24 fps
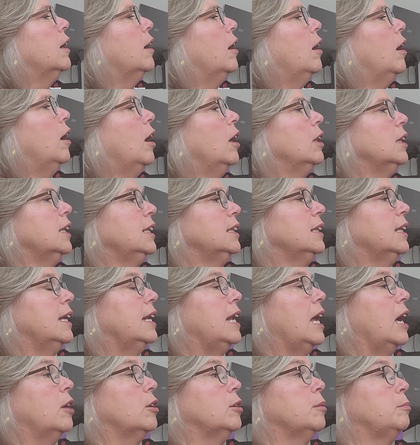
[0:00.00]
Holly
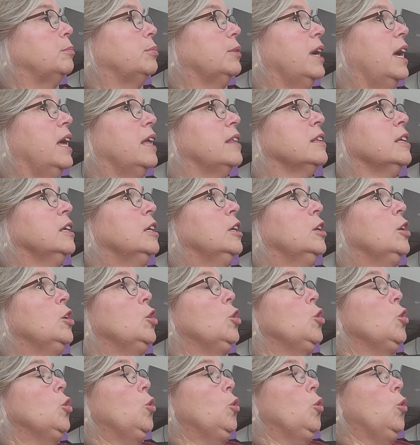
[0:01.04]
let out a breath.
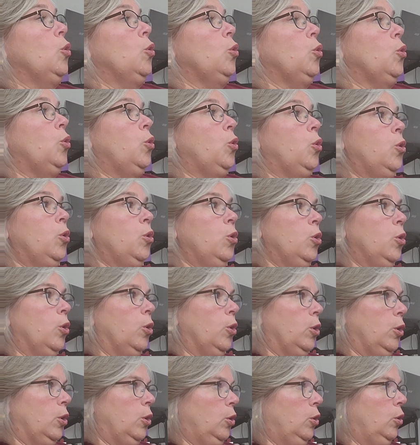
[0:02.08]
Whew.
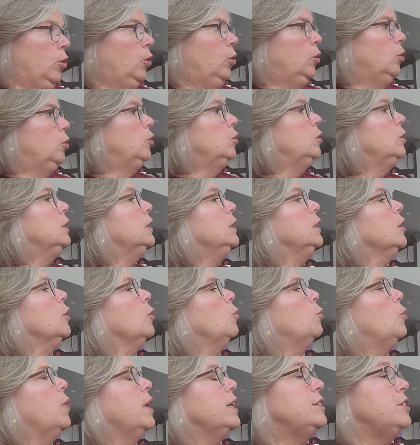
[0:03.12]

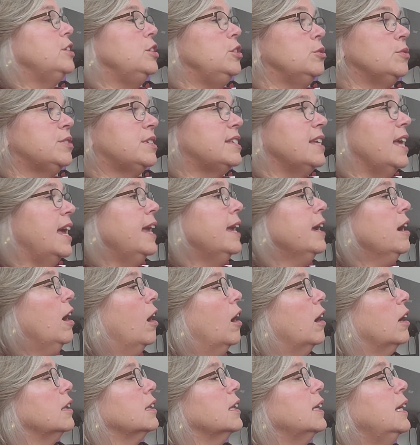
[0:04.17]
What do you say,
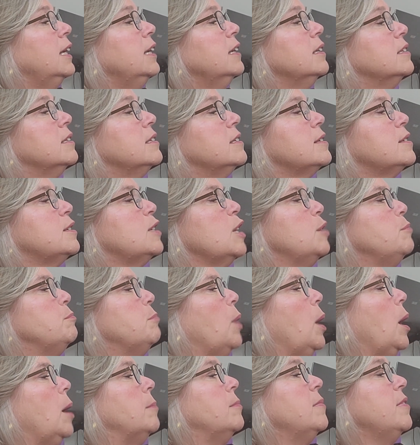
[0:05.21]
Holly? Said
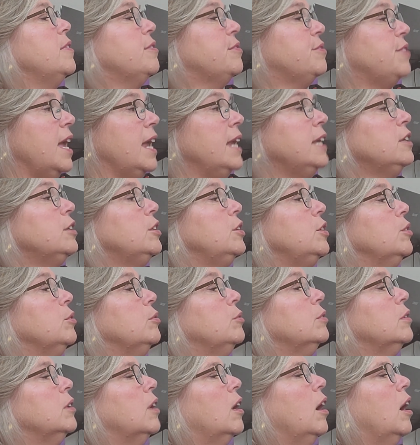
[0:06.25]
Mom. Thank
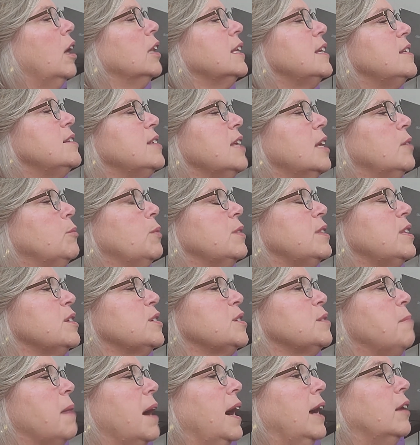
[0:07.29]
you, Holly said with a
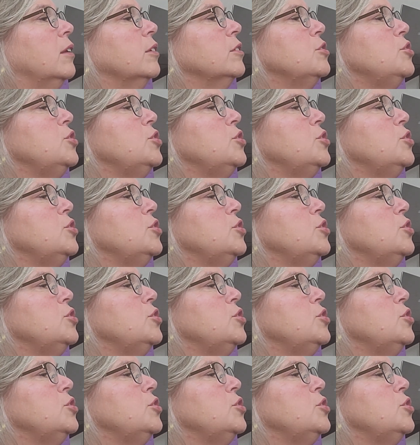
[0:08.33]
smile.